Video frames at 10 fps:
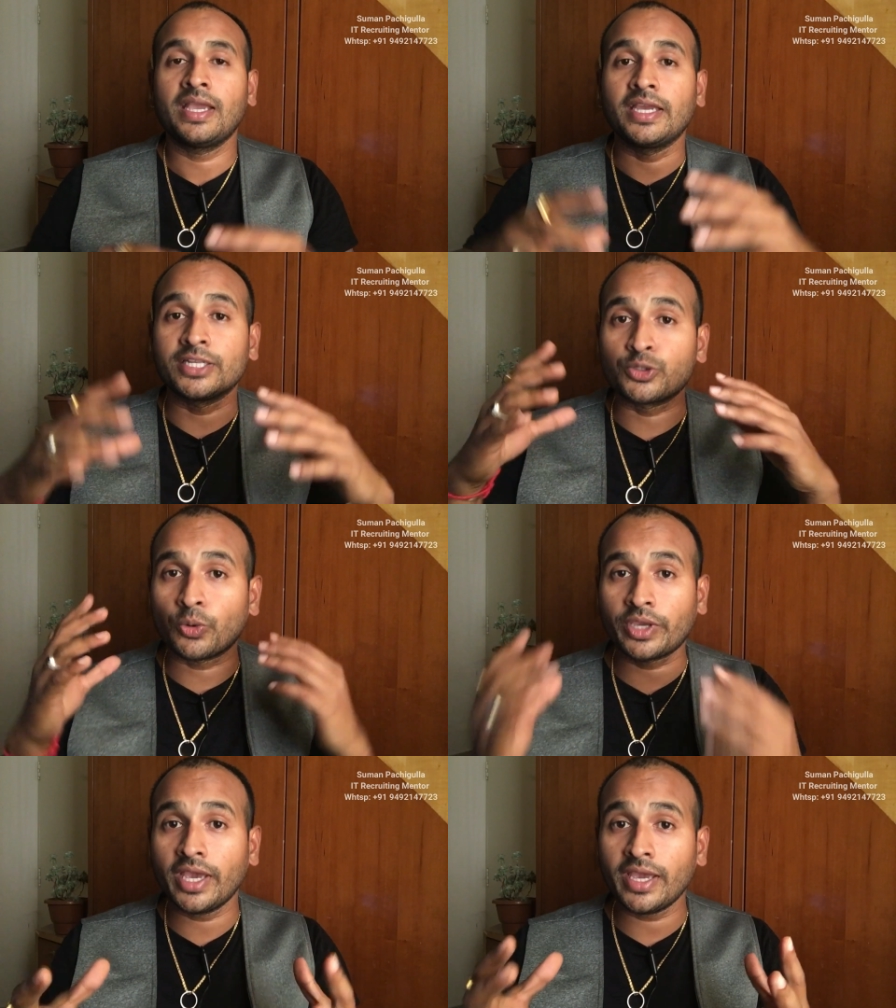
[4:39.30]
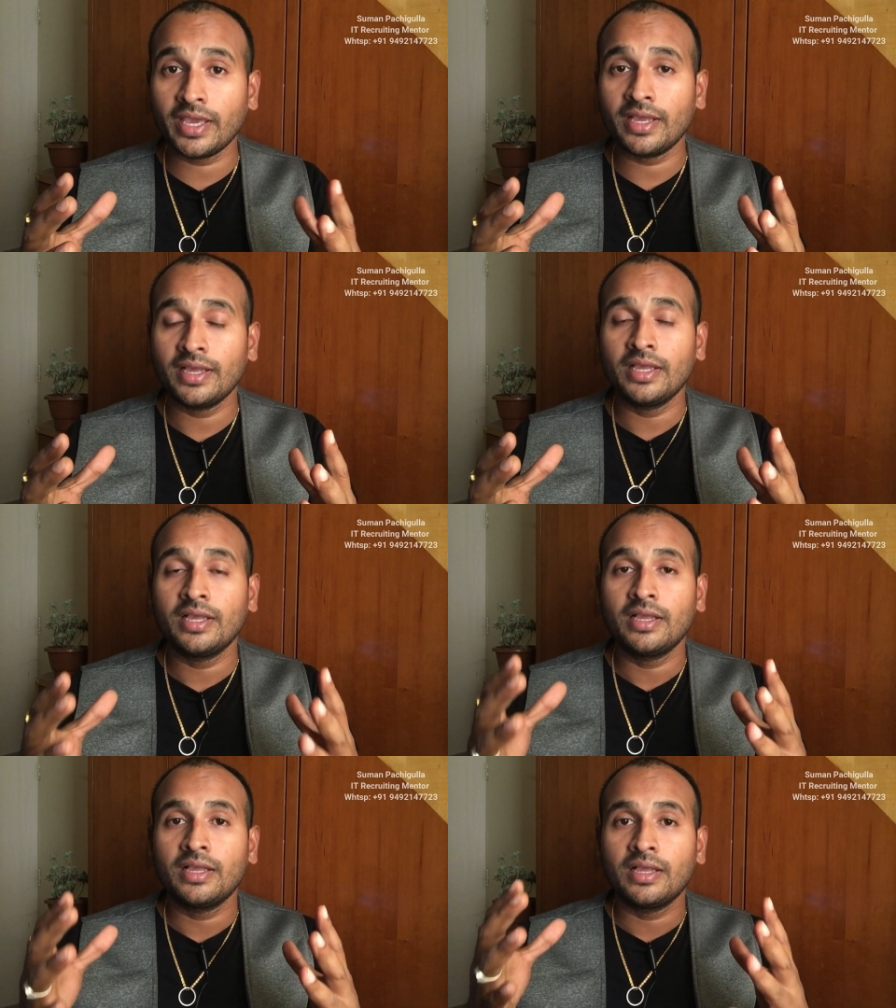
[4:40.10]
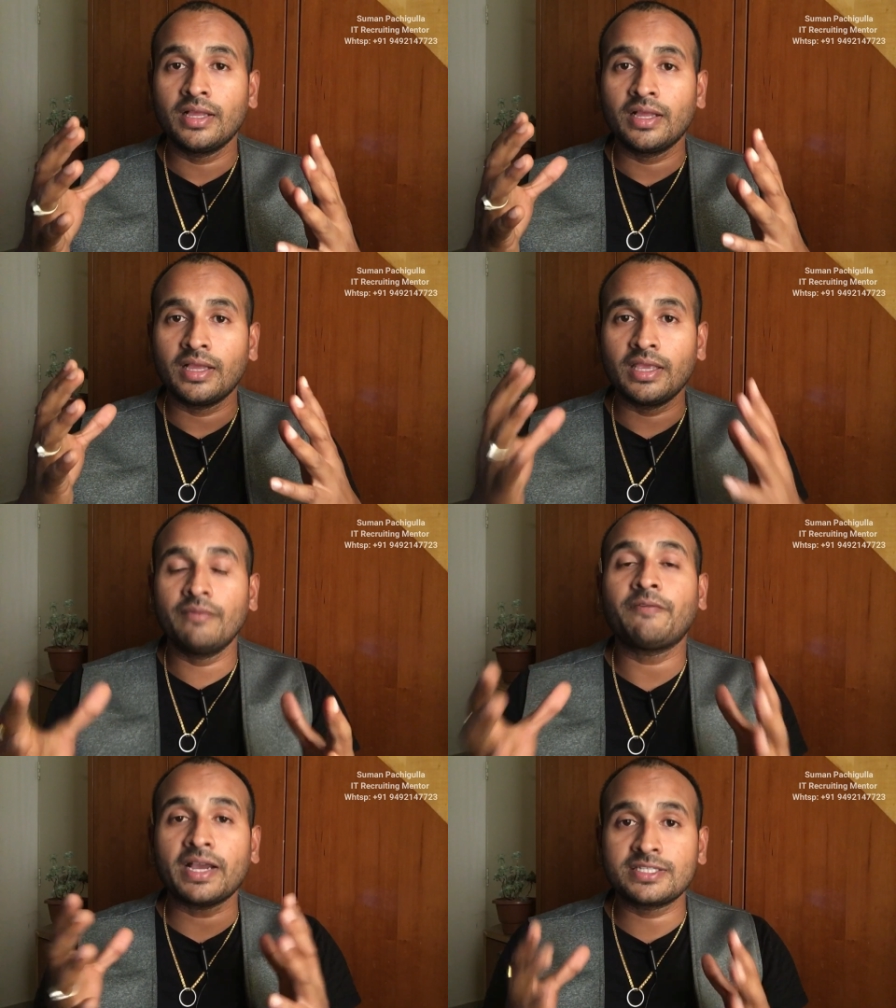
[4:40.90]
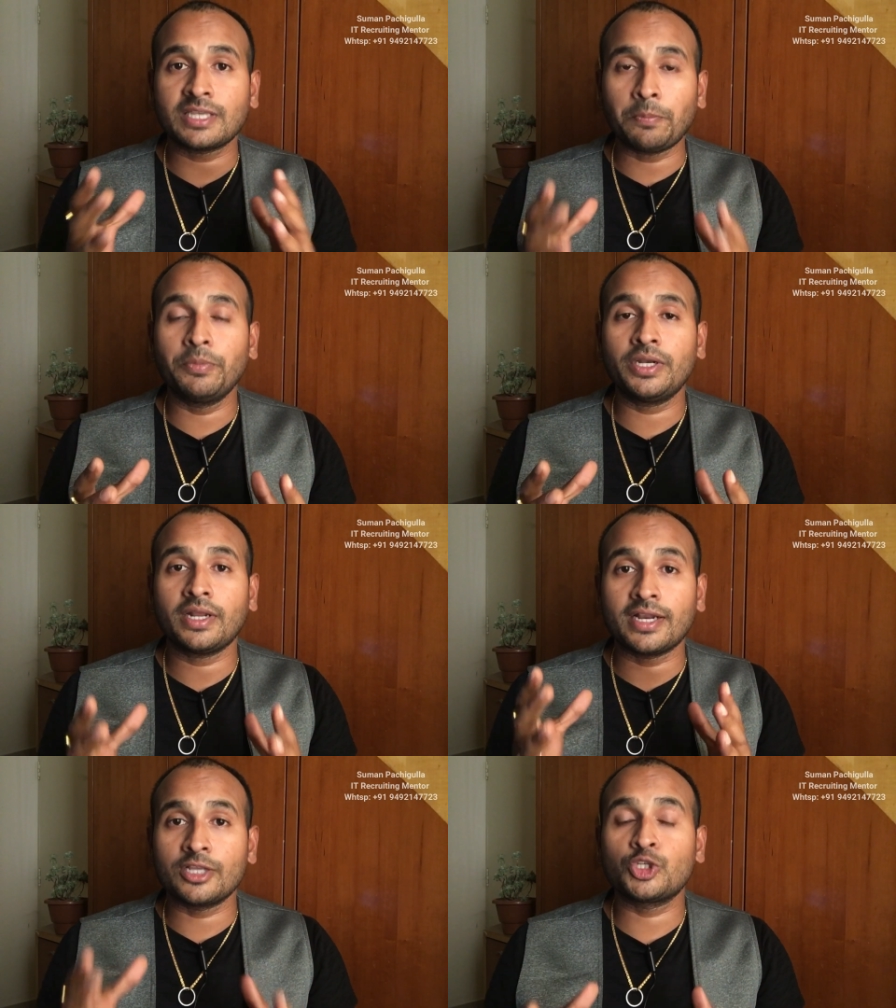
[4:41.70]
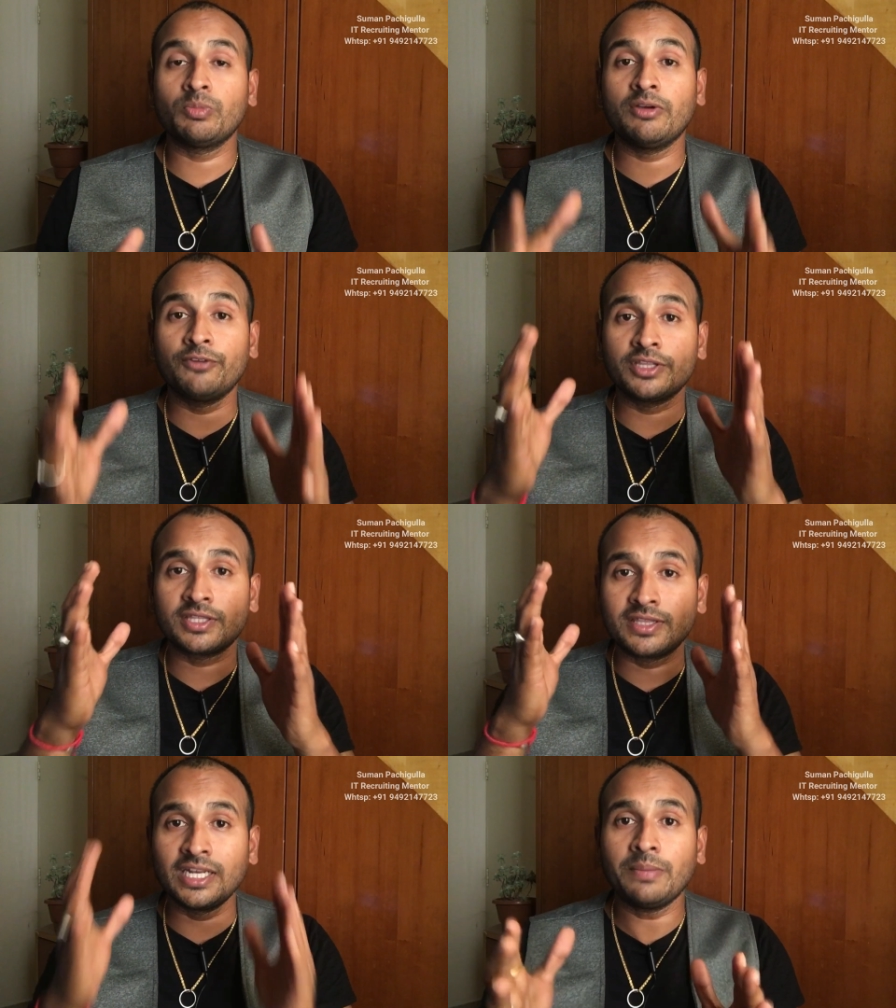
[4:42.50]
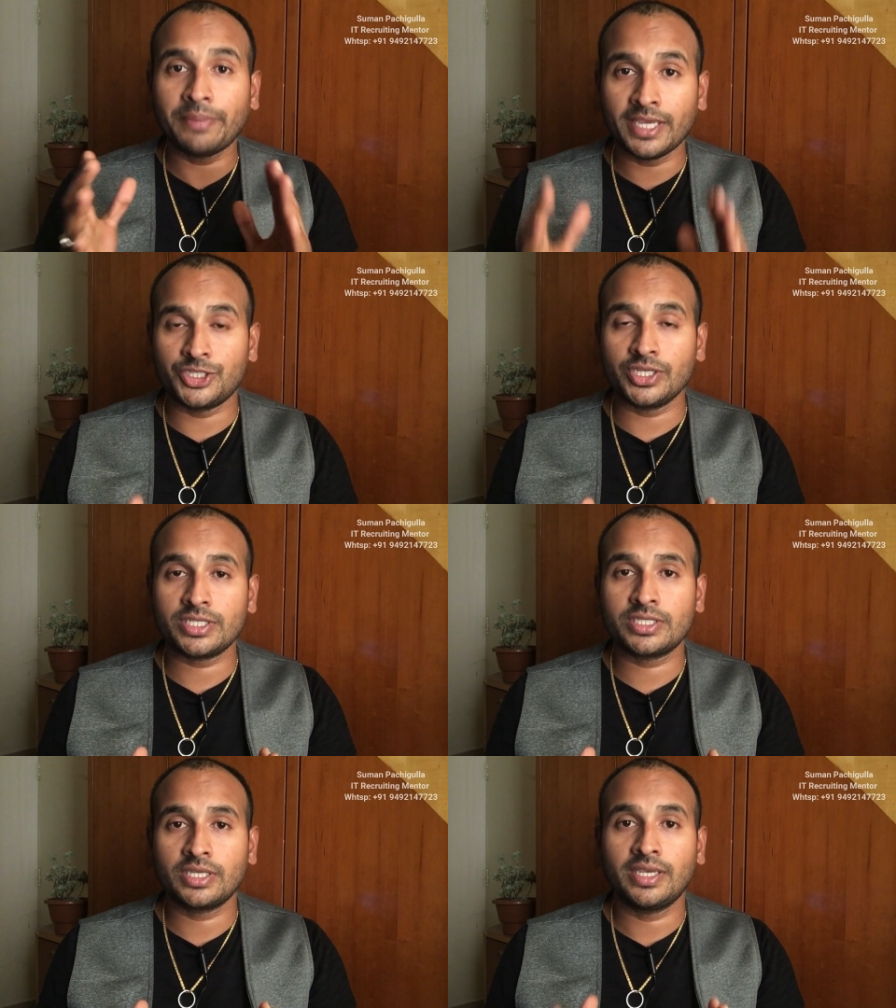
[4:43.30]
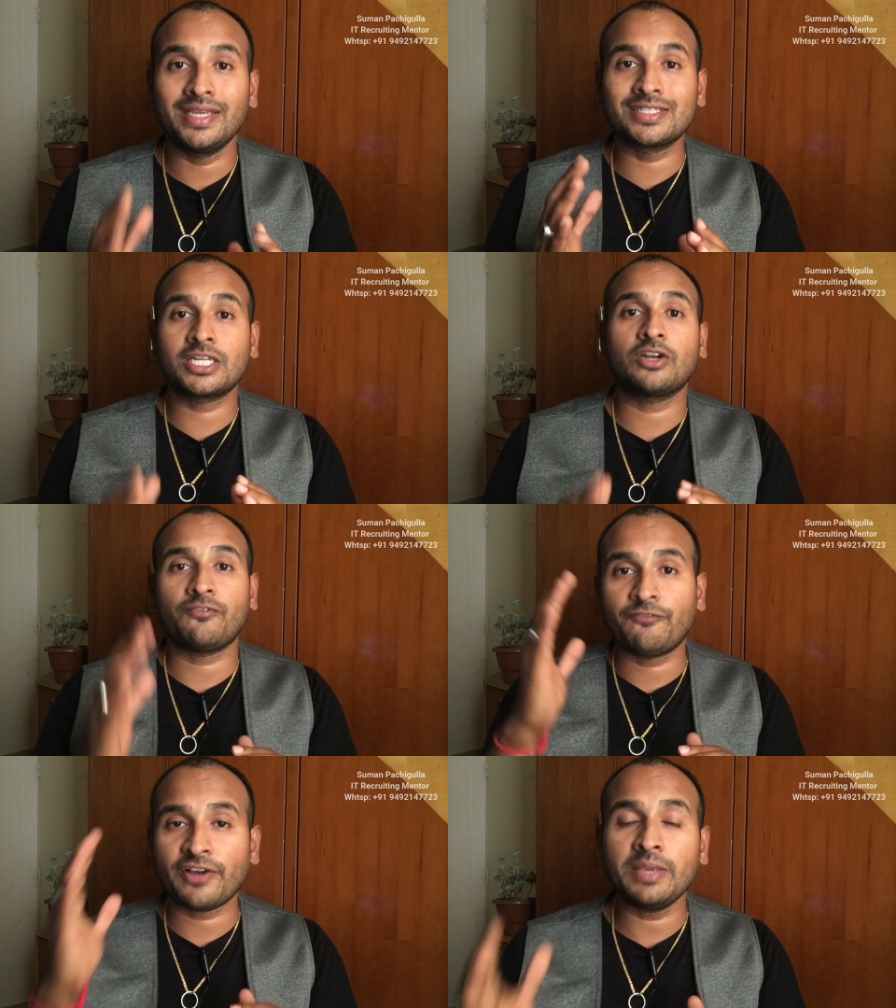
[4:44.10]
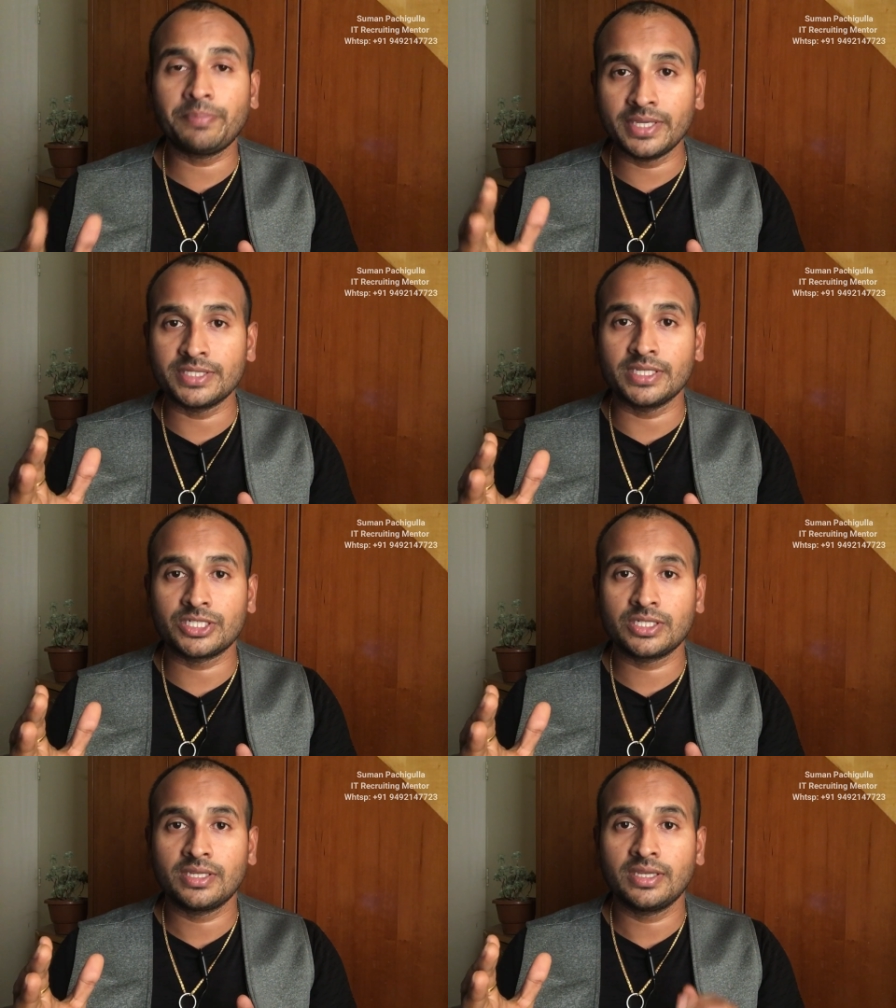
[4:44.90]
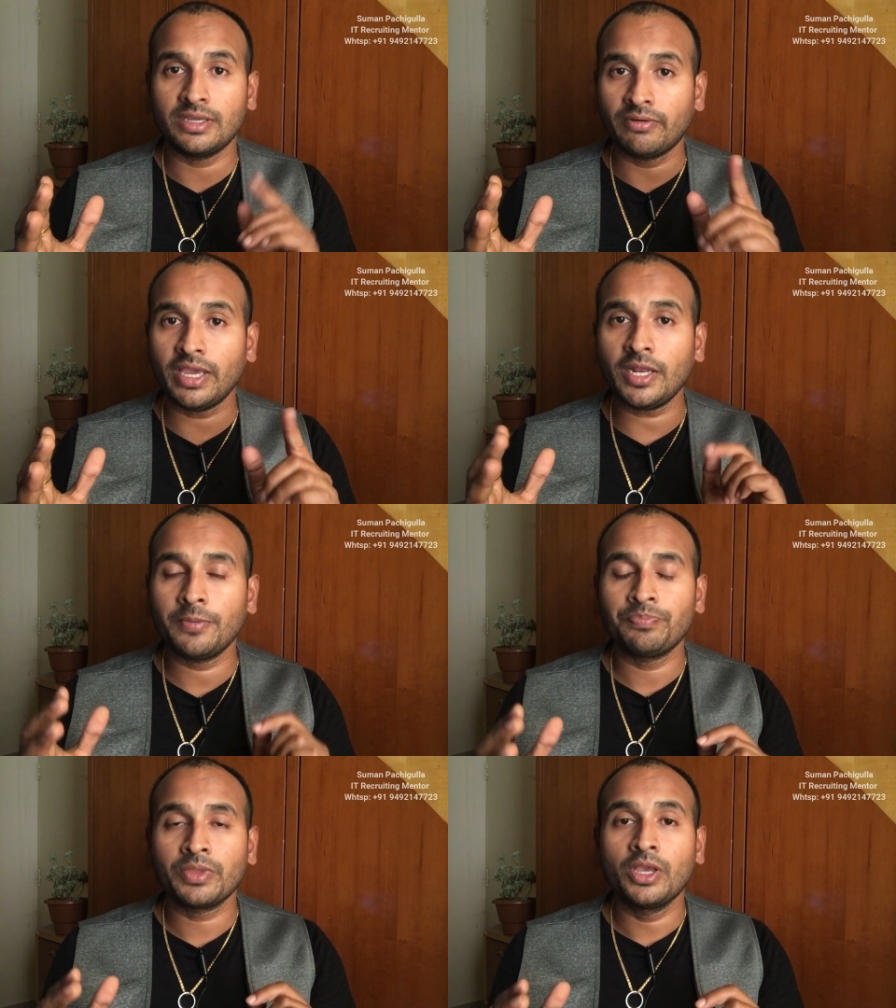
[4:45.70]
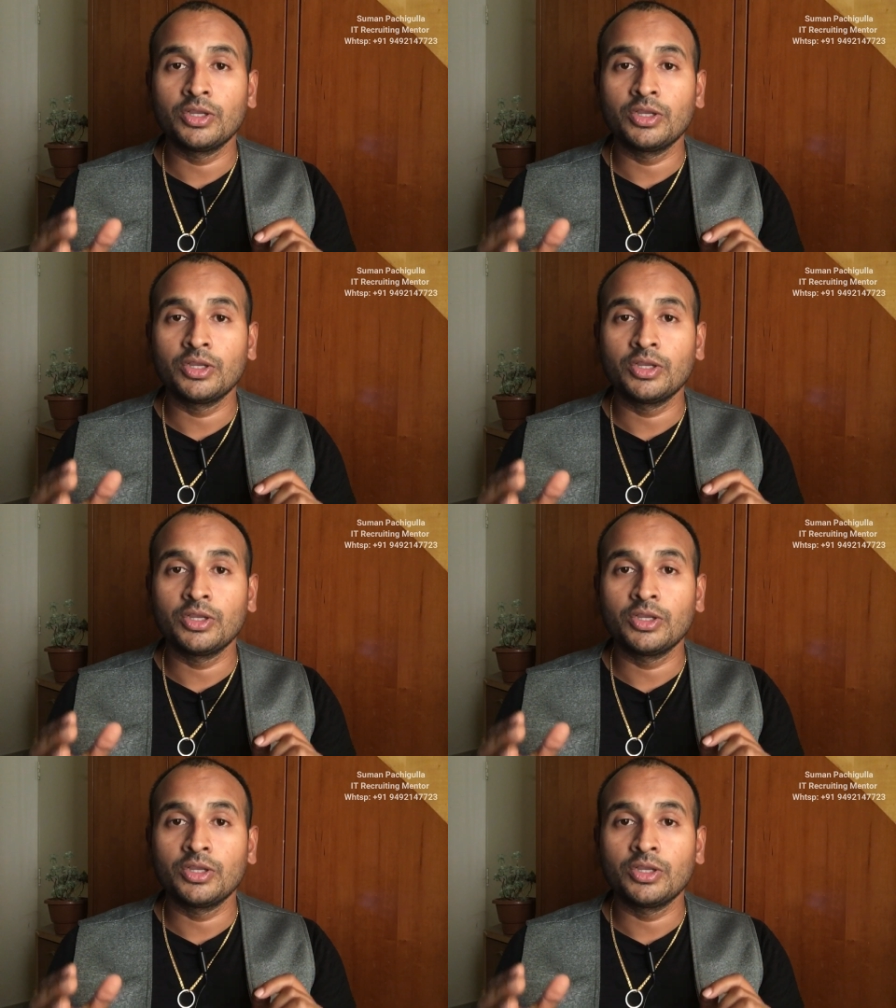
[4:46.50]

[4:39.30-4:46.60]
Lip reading: It is okay if I submit a resume with 3 pages instead of 5 pages, right?